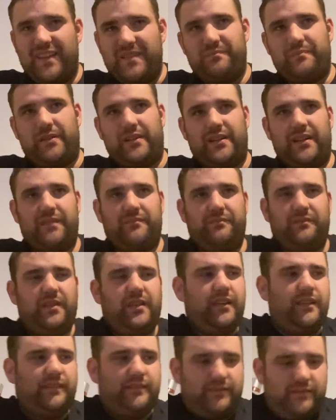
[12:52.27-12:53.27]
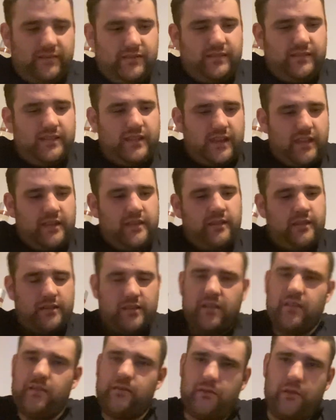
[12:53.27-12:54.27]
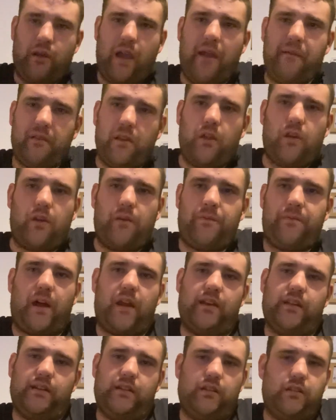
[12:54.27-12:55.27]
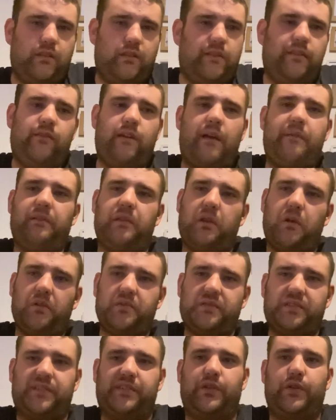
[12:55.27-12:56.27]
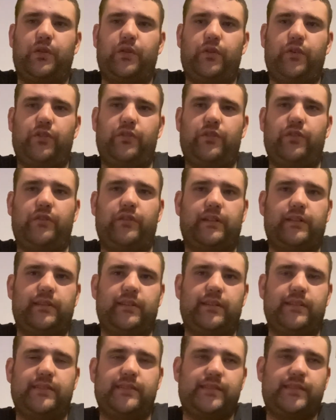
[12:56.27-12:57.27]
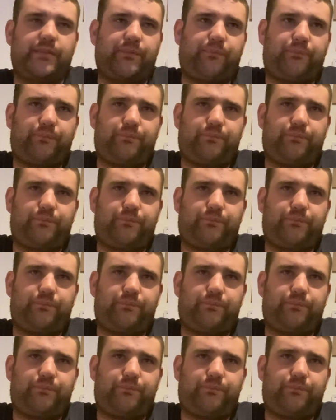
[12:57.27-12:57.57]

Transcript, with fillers: but um, you you have a lot of fun and you have a lot to do during this.